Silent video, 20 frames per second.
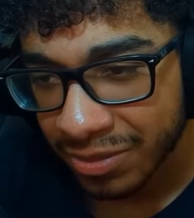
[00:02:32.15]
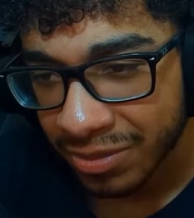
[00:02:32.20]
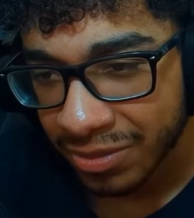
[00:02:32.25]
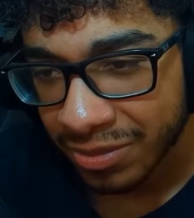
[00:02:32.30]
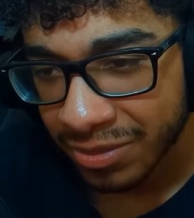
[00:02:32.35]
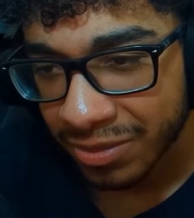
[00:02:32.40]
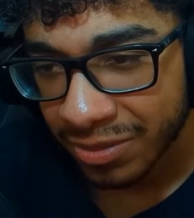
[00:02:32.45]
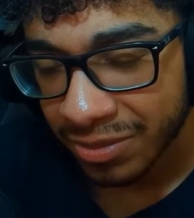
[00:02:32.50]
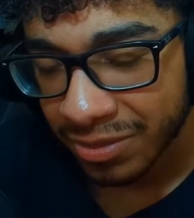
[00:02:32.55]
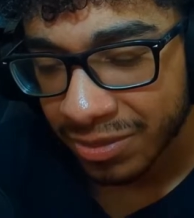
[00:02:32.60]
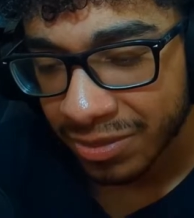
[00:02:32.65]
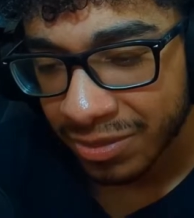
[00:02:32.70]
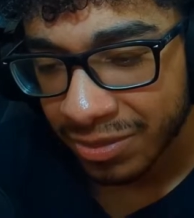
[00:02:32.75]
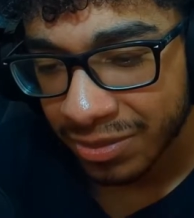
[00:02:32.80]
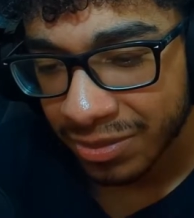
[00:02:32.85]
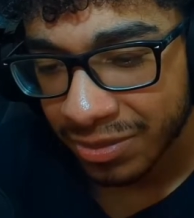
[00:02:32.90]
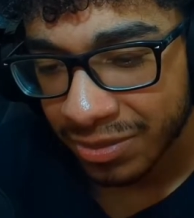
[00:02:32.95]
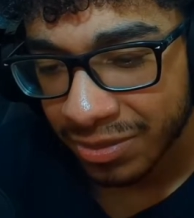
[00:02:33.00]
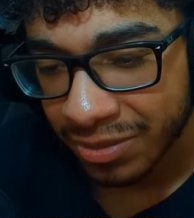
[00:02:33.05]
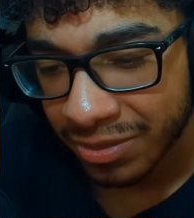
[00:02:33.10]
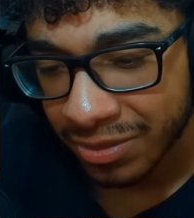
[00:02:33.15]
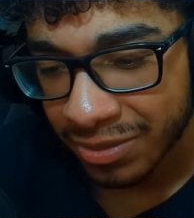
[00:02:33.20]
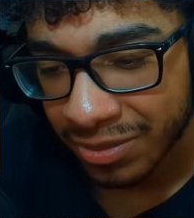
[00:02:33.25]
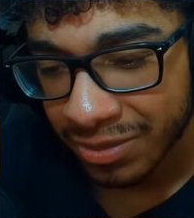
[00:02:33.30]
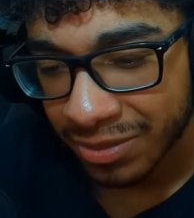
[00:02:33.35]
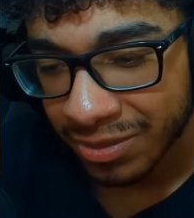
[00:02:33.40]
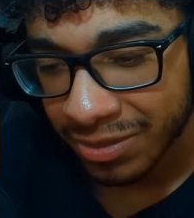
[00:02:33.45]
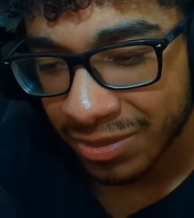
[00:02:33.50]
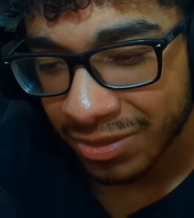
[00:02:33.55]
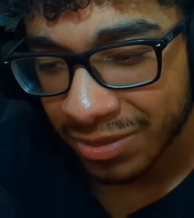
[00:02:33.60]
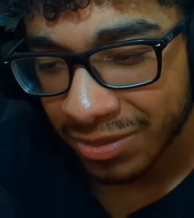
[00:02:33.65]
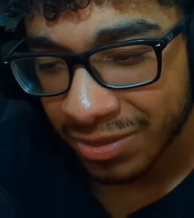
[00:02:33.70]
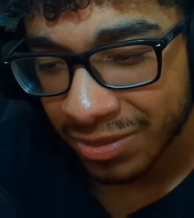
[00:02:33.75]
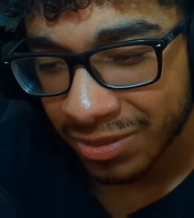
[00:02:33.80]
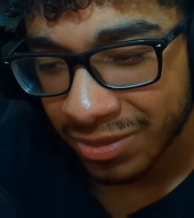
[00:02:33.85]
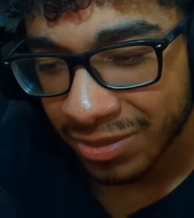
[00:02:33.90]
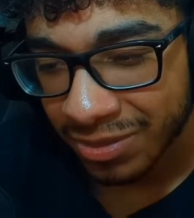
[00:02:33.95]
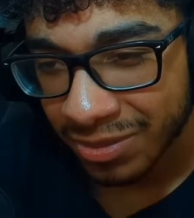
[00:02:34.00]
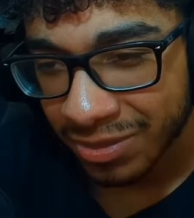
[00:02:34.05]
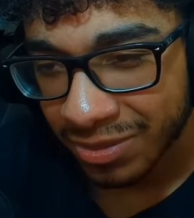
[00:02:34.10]

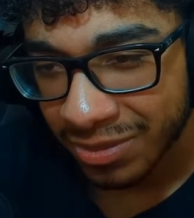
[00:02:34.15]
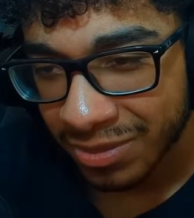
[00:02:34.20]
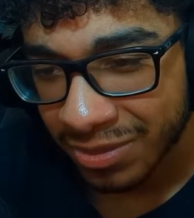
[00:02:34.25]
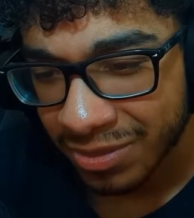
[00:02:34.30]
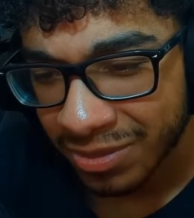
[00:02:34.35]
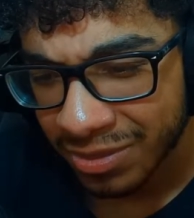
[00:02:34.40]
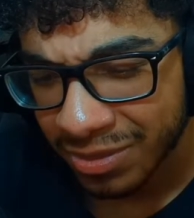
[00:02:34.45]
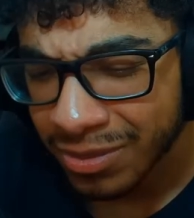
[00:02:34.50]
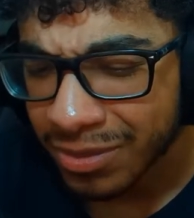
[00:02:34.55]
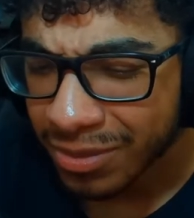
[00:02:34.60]
Nobody speaks.